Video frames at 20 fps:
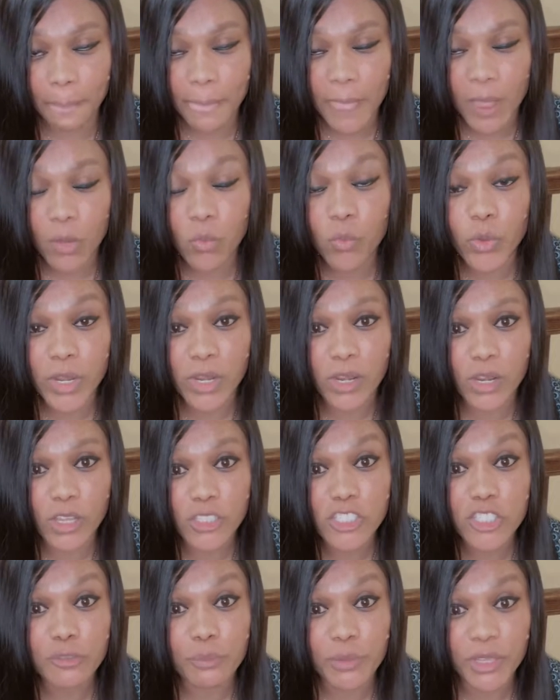weight
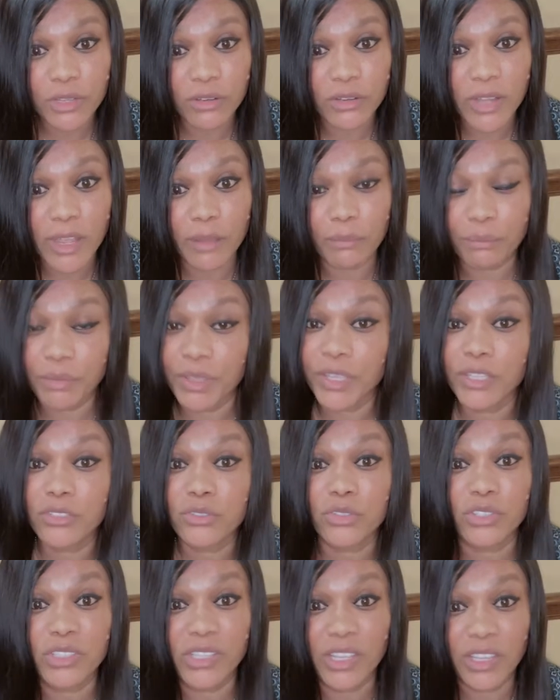loss pill and begin
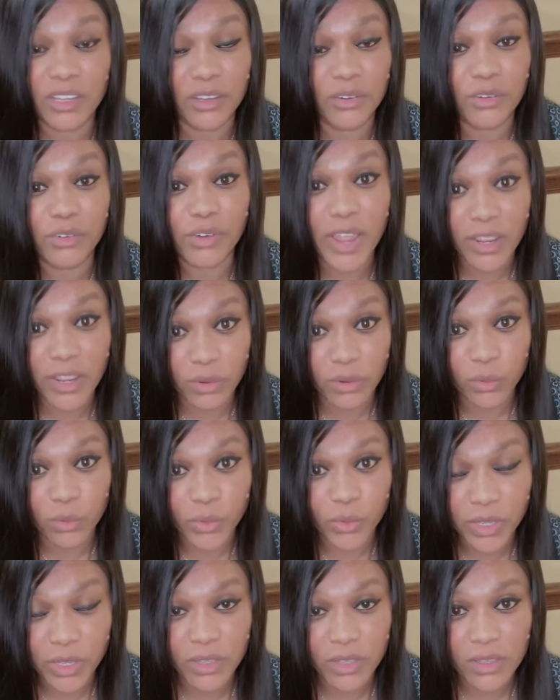to take it right
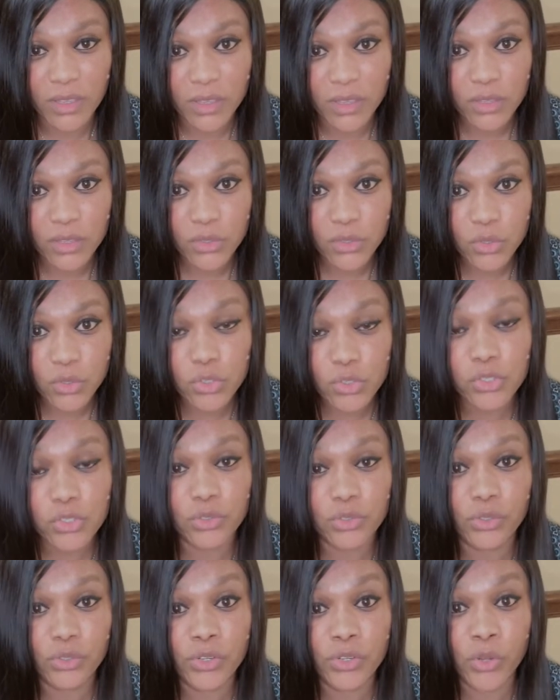away. You
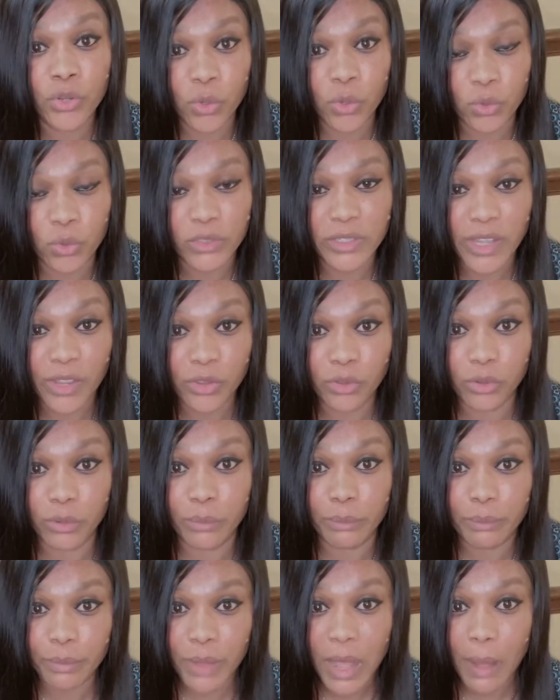should know that
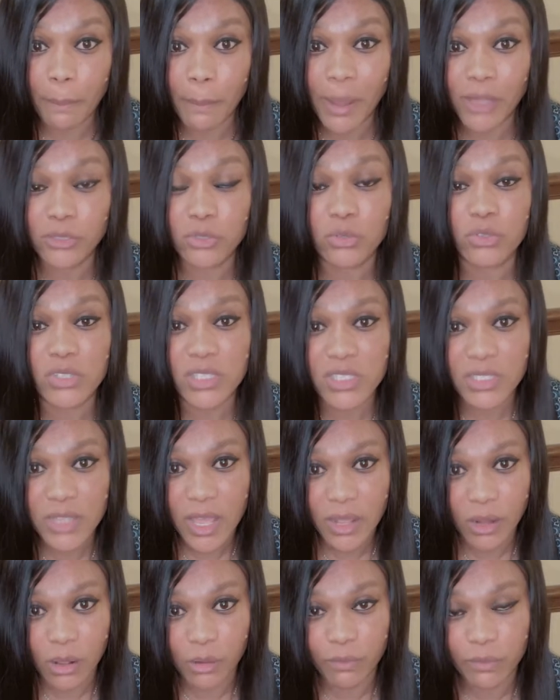you're about to
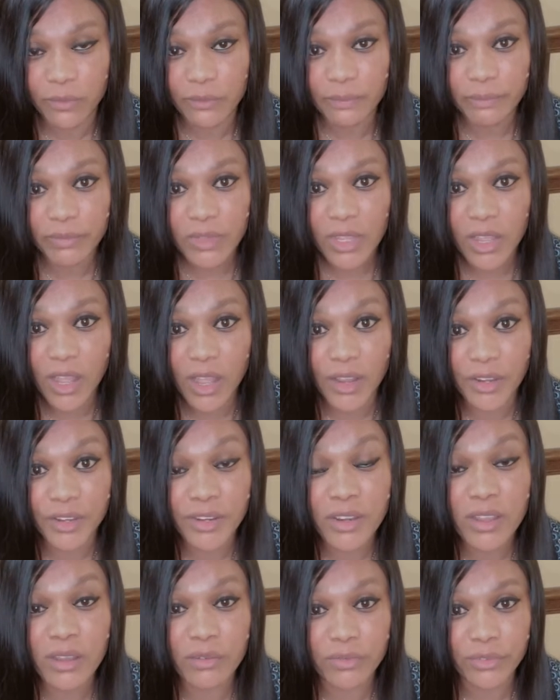set up a
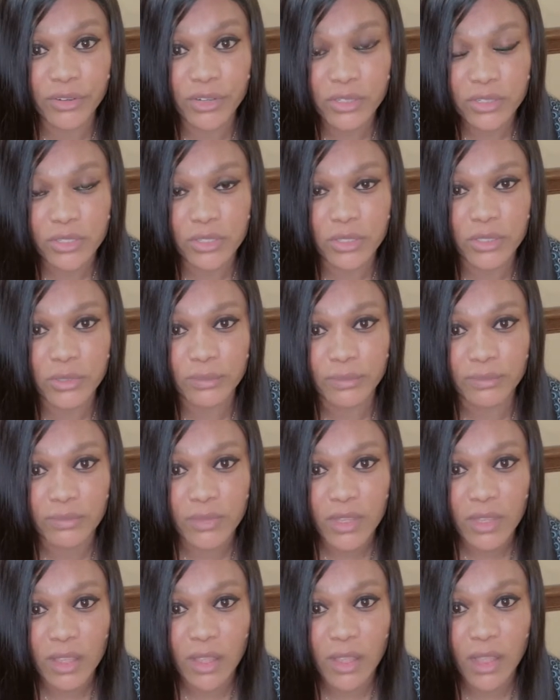nervous
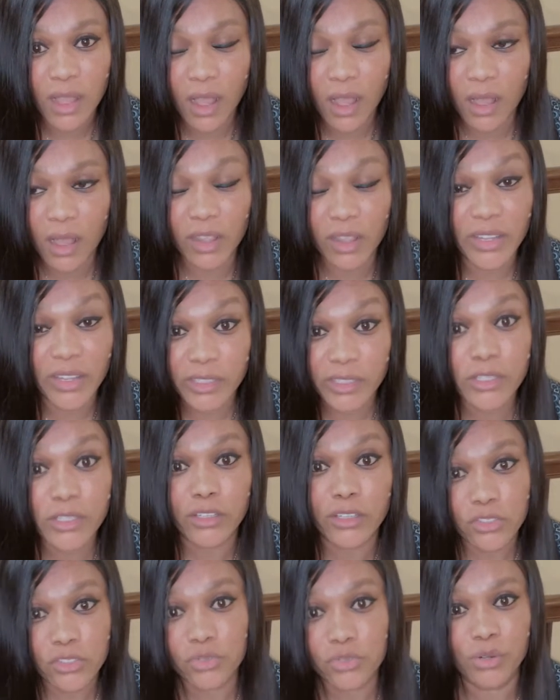uh,
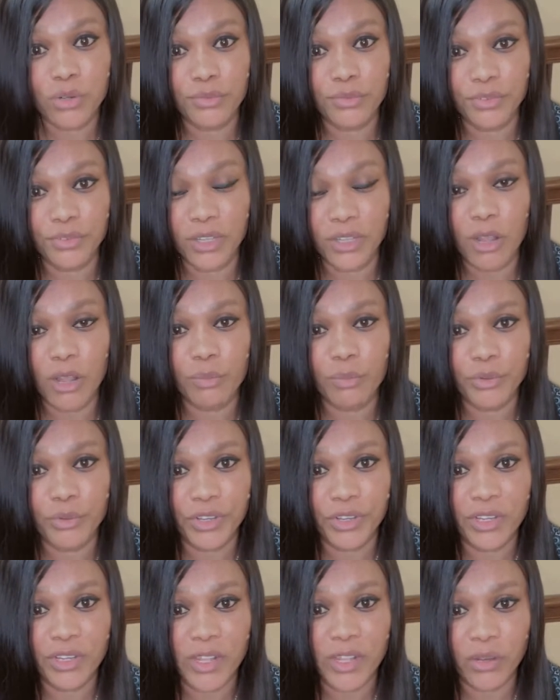catastrophe, I'll
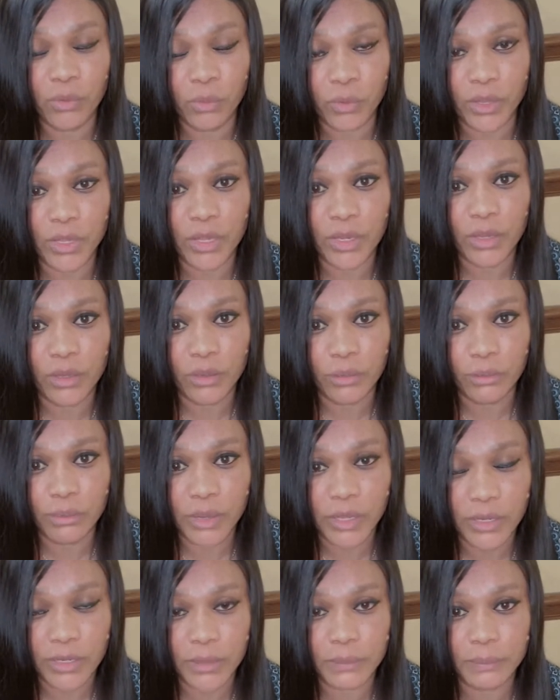put it that way, in your
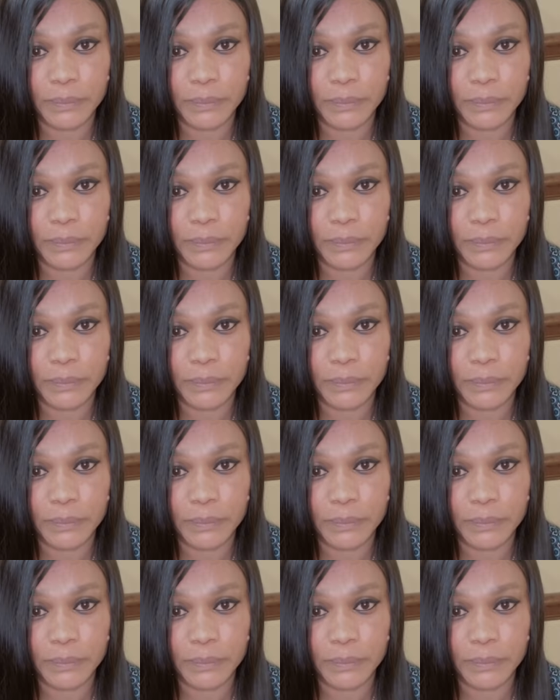body.